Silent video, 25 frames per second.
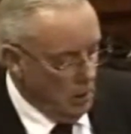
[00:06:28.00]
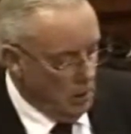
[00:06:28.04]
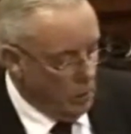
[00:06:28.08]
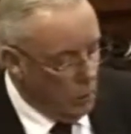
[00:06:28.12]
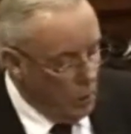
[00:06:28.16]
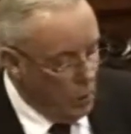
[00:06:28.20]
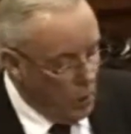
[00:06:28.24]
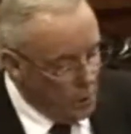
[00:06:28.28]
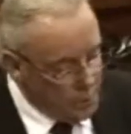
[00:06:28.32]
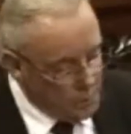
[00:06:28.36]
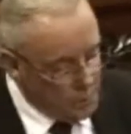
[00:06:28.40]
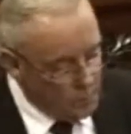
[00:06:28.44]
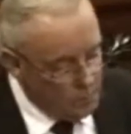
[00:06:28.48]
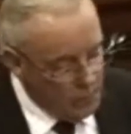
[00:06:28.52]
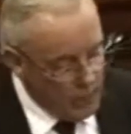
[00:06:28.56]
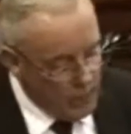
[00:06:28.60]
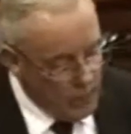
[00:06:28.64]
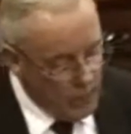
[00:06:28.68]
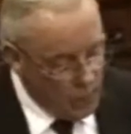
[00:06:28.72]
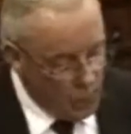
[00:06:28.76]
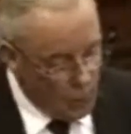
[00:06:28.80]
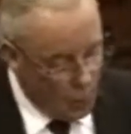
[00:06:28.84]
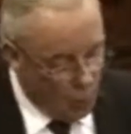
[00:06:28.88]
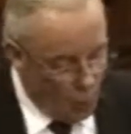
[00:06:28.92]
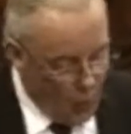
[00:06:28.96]
Quote,
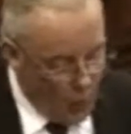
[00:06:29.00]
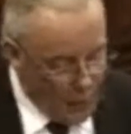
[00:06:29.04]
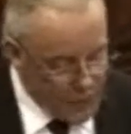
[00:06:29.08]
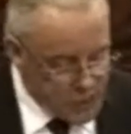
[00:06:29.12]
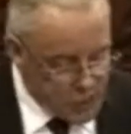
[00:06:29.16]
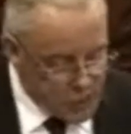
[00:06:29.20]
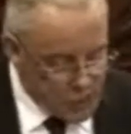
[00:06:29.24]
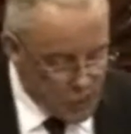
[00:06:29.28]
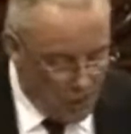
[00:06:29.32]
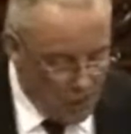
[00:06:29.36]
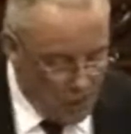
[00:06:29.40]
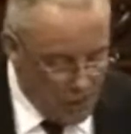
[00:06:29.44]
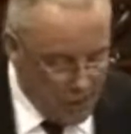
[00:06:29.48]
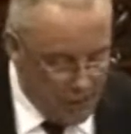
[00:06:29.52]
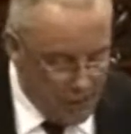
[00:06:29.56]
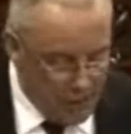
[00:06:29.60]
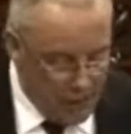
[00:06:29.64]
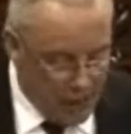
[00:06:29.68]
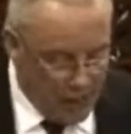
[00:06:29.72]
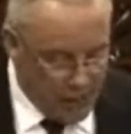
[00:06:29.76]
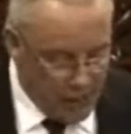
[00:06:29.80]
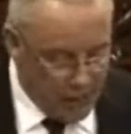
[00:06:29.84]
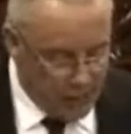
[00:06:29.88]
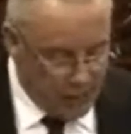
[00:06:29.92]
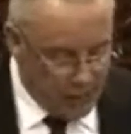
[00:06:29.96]
"The once dominant
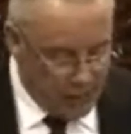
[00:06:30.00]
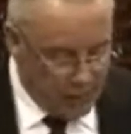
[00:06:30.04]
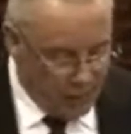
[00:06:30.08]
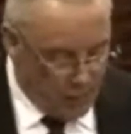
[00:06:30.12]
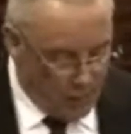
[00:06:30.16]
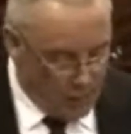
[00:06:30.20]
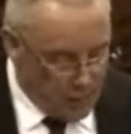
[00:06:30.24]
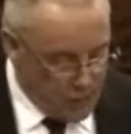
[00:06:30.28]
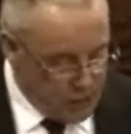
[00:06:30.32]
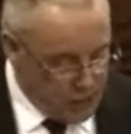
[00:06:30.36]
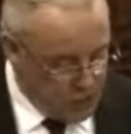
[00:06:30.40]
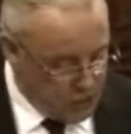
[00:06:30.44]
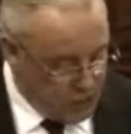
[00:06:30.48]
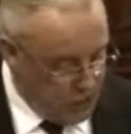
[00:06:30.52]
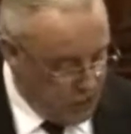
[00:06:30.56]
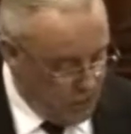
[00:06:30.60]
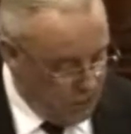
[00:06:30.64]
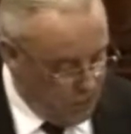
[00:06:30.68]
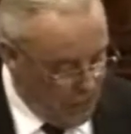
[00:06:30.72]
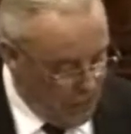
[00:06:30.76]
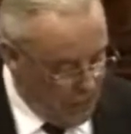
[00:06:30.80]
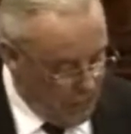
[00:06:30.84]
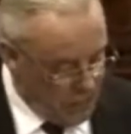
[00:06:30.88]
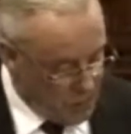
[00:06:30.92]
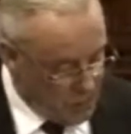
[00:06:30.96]
native forest
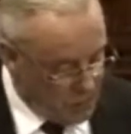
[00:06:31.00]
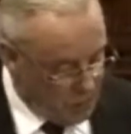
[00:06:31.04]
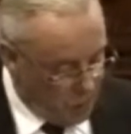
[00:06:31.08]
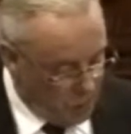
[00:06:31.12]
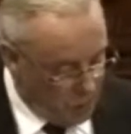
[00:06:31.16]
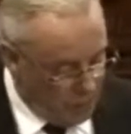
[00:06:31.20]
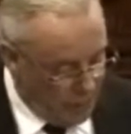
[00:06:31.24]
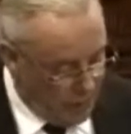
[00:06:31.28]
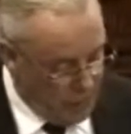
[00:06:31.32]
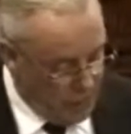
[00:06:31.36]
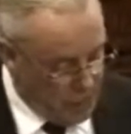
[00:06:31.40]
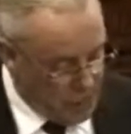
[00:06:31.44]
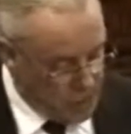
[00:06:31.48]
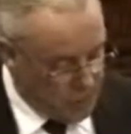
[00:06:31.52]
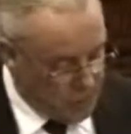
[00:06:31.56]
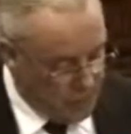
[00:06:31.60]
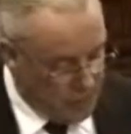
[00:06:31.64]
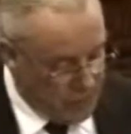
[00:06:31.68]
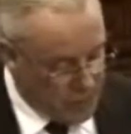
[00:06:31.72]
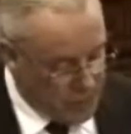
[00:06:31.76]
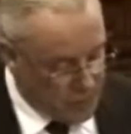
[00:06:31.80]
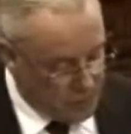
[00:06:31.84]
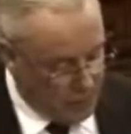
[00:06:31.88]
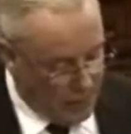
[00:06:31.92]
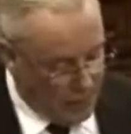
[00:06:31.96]
chip export
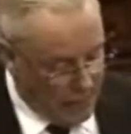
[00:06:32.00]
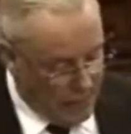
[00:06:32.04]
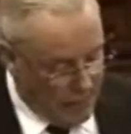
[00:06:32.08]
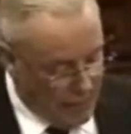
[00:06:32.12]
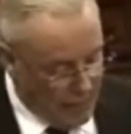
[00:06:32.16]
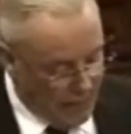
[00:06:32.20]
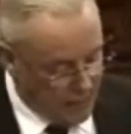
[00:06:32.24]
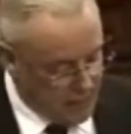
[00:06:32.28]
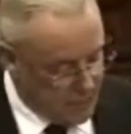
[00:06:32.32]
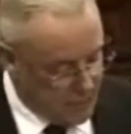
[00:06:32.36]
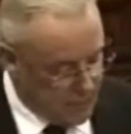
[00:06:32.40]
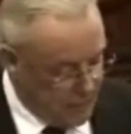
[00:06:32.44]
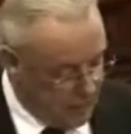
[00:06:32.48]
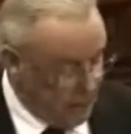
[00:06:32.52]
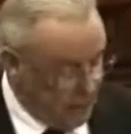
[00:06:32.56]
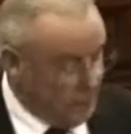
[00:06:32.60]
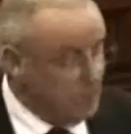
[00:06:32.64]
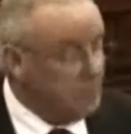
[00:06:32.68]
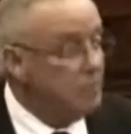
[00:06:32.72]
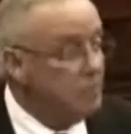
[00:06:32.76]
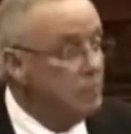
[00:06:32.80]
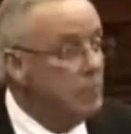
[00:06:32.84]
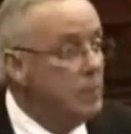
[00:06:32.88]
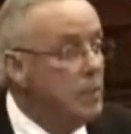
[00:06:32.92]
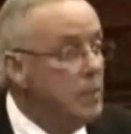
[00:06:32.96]
industry has been hardest
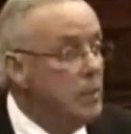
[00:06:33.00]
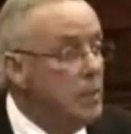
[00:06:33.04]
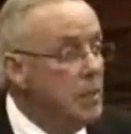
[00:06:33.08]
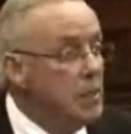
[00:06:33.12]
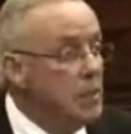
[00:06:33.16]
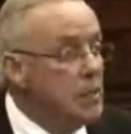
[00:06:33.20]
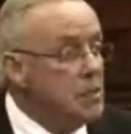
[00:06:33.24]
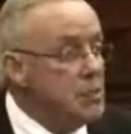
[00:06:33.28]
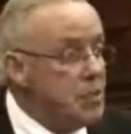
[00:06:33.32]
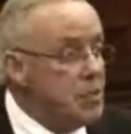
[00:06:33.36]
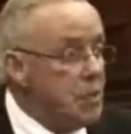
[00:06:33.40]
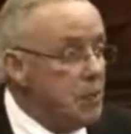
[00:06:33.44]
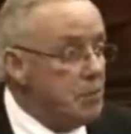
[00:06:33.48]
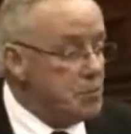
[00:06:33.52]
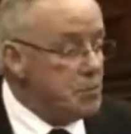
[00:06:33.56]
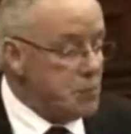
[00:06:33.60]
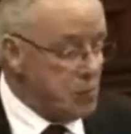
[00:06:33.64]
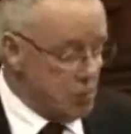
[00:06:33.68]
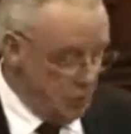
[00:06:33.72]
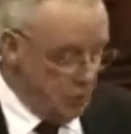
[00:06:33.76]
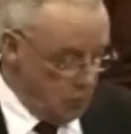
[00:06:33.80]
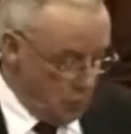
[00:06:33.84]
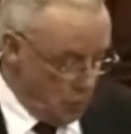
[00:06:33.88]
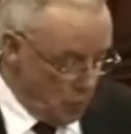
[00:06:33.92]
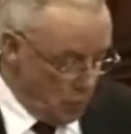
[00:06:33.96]
hit.
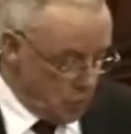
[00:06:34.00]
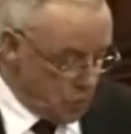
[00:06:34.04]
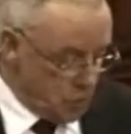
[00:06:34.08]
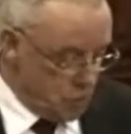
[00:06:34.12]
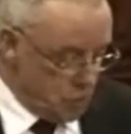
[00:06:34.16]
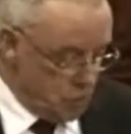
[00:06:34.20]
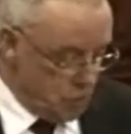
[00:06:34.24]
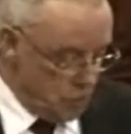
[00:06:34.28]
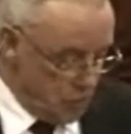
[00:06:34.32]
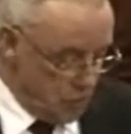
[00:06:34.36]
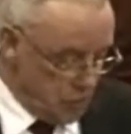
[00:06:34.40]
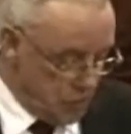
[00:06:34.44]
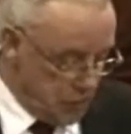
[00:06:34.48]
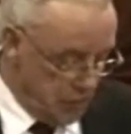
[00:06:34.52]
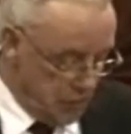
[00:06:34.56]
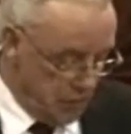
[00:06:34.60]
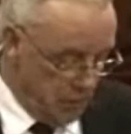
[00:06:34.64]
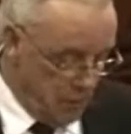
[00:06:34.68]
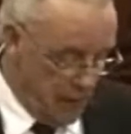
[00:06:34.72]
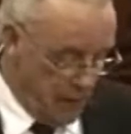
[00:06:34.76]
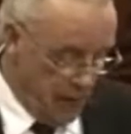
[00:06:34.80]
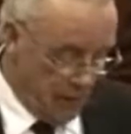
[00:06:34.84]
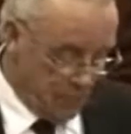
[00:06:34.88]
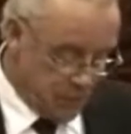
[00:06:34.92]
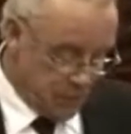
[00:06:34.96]
Chips, not sawn
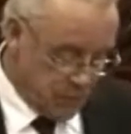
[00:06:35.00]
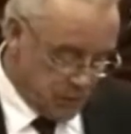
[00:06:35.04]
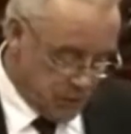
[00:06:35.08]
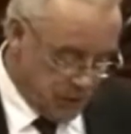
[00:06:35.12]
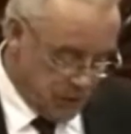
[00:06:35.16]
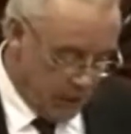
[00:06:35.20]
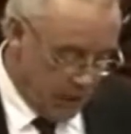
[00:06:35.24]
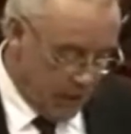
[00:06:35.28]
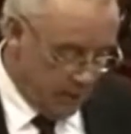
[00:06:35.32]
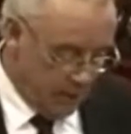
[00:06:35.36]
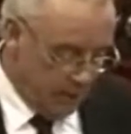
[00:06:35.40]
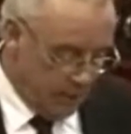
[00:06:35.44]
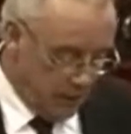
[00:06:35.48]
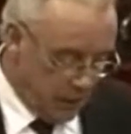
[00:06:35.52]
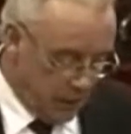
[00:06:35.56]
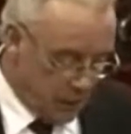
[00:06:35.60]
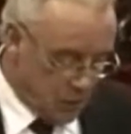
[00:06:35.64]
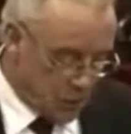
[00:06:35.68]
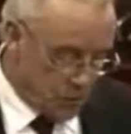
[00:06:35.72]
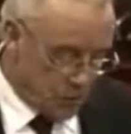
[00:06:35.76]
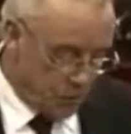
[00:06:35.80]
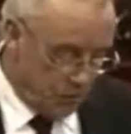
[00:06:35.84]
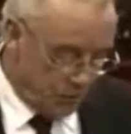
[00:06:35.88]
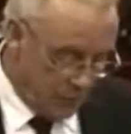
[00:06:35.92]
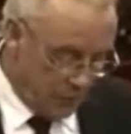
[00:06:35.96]
timber, have sustained the
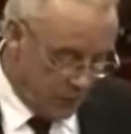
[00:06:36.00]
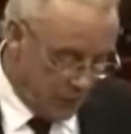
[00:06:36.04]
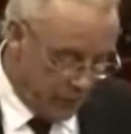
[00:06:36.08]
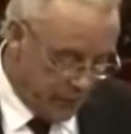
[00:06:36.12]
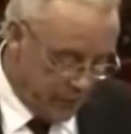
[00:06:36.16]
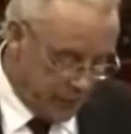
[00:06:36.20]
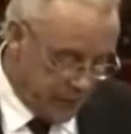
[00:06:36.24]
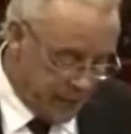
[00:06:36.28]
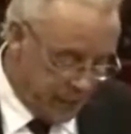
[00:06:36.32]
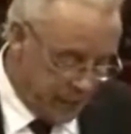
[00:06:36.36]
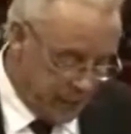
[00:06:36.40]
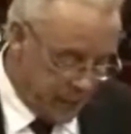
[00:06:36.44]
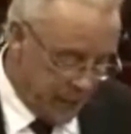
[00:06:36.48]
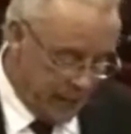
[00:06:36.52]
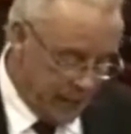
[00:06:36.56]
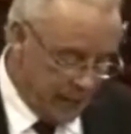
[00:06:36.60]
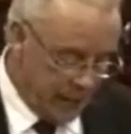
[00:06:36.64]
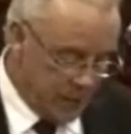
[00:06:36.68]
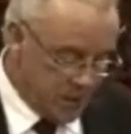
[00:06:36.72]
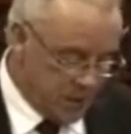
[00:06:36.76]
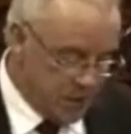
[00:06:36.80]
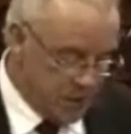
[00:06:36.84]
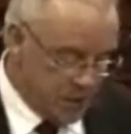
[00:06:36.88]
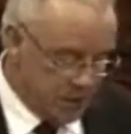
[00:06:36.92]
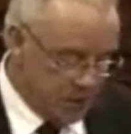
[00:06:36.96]
industry for many
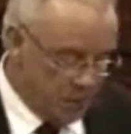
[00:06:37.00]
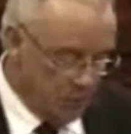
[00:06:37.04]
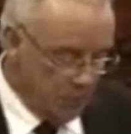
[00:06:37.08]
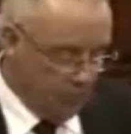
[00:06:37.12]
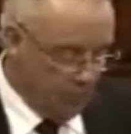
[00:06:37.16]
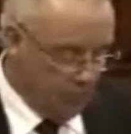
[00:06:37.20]
decades.